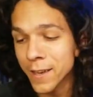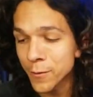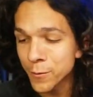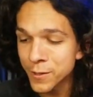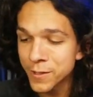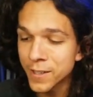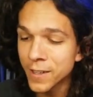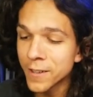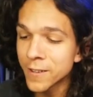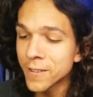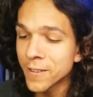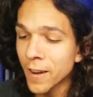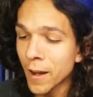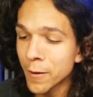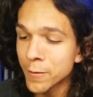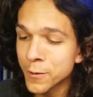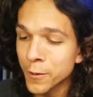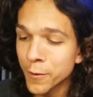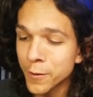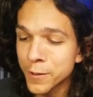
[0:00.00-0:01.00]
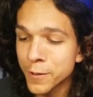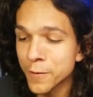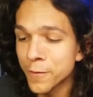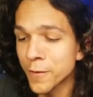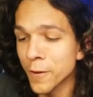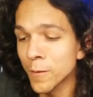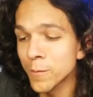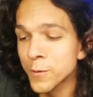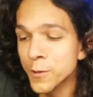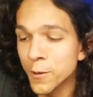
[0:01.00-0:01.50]
It was the year that I was going to
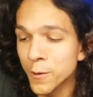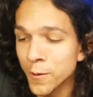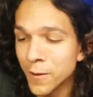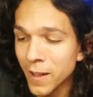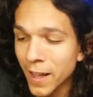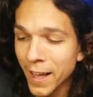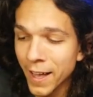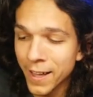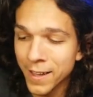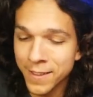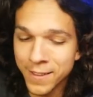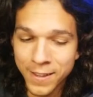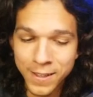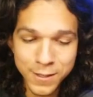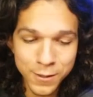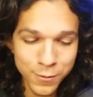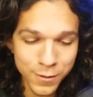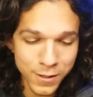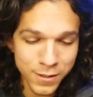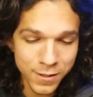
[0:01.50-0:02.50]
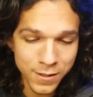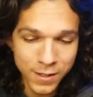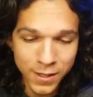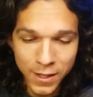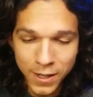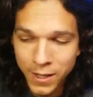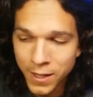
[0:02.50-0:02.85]
film school and this was